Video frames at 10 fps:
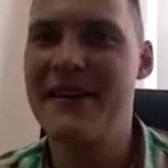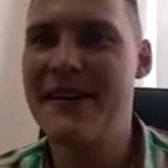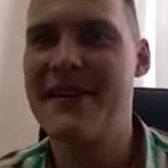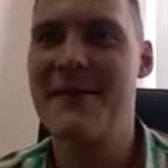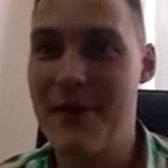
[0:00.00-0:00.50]

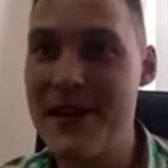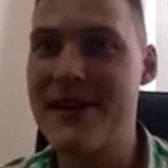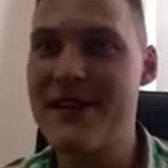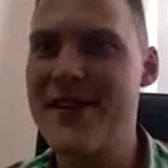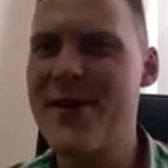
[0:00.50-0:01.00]

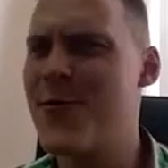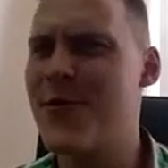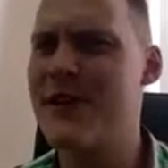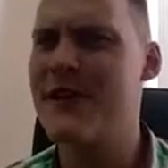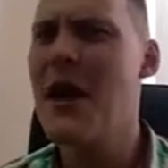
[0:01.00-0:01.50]
completely
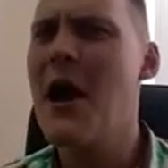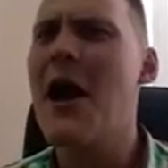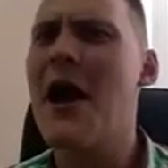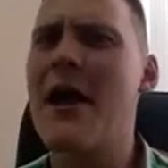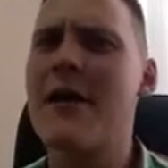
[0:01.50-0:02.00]
different.
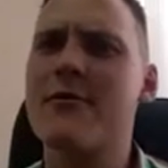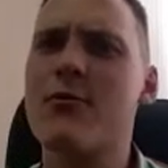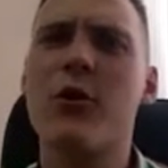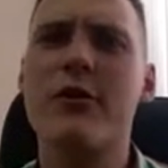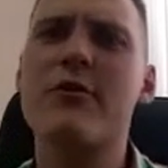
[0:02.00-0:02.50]
And
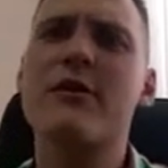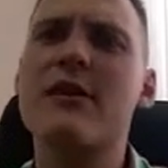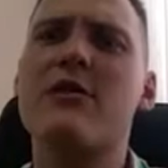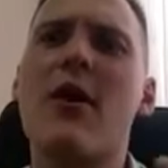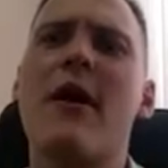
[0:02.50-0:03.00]
what do you
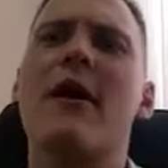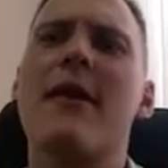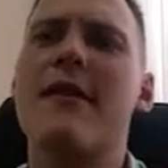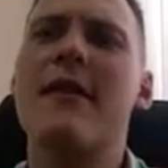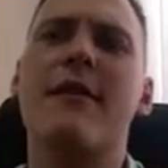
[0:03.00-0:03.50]
think? You
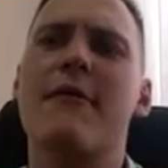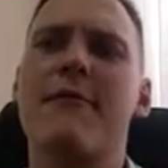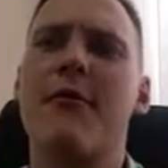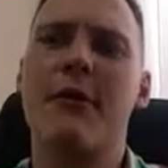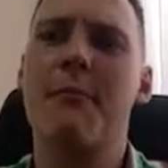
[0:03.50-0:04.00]
are there
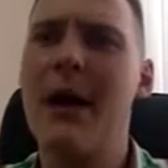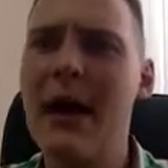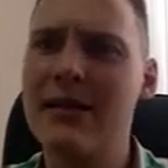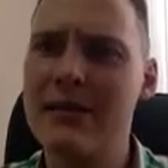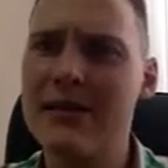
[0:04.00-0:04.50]
for a
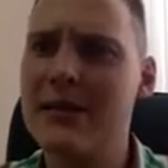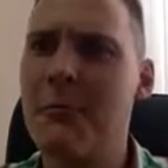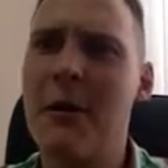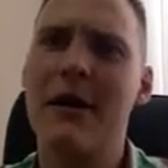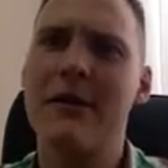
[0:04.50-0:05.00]
month,
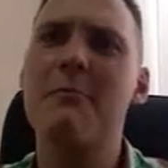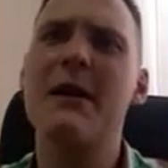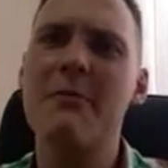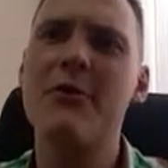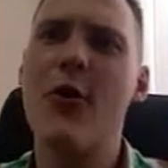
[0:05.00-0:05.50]
but
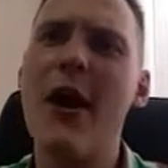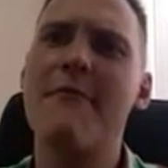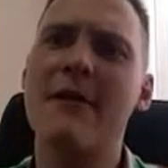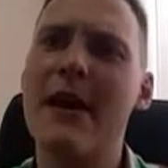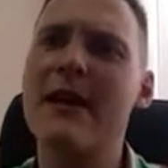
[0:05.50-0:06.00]
maybe you
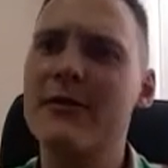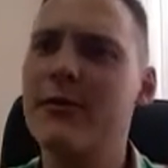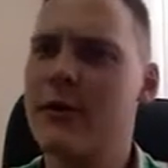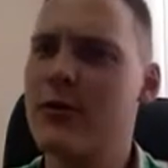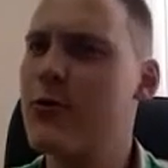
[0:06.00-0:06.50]
haven't
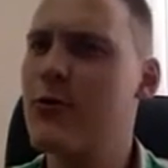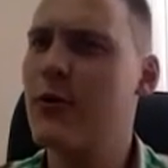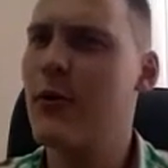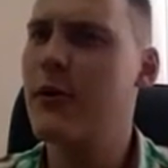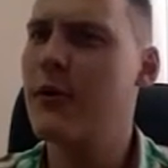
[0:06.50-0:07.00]
answered
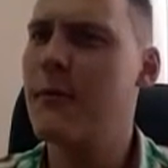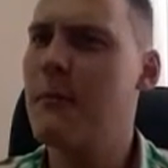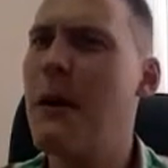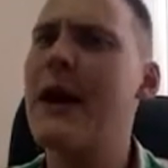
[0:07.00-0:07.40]
to my